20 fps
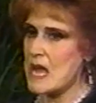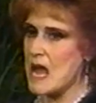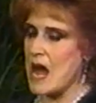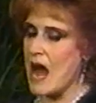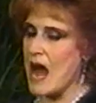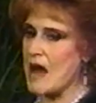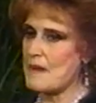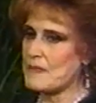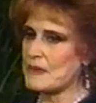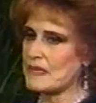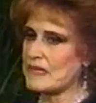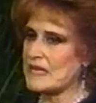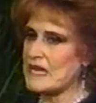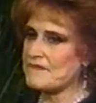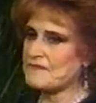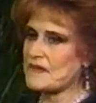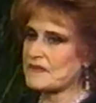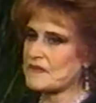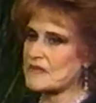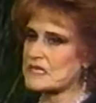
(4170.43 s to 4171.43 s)
I
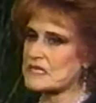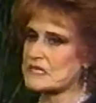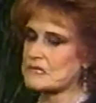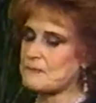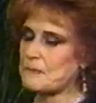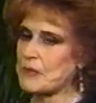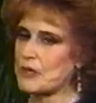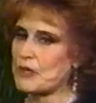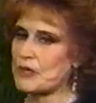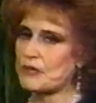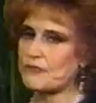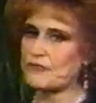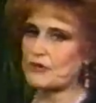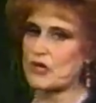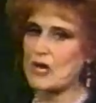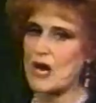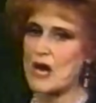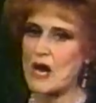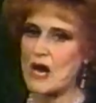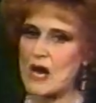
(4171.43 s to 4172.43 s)
believe that the Spirit of
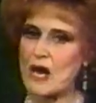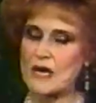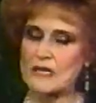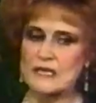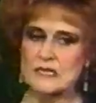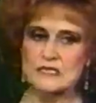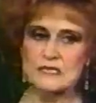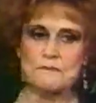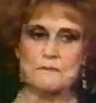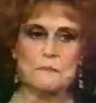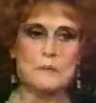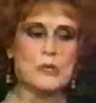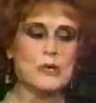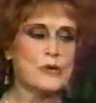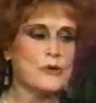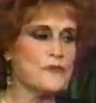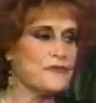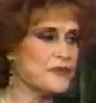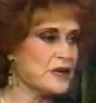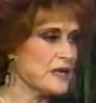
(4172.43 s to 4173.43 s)
God is
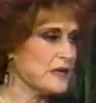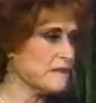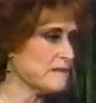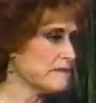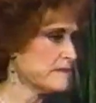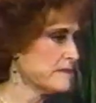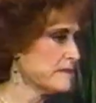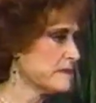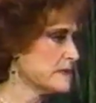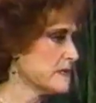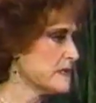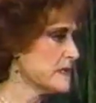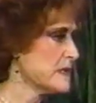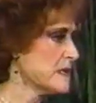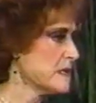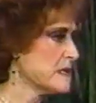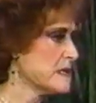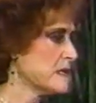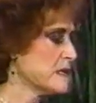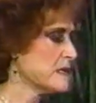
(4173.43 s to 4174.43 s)
moving
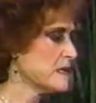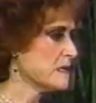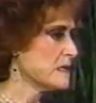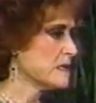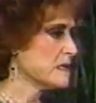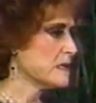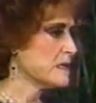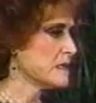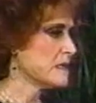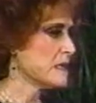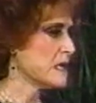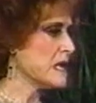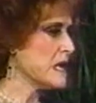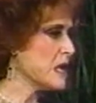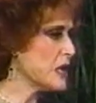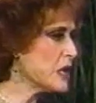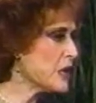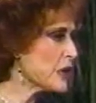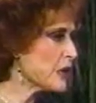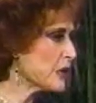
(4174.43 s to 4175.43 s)

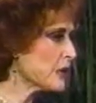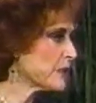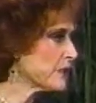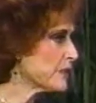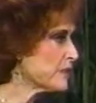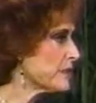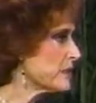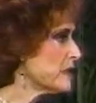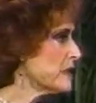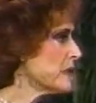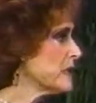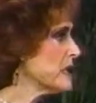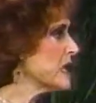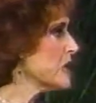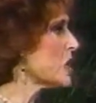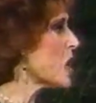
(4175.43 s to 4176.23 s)
here in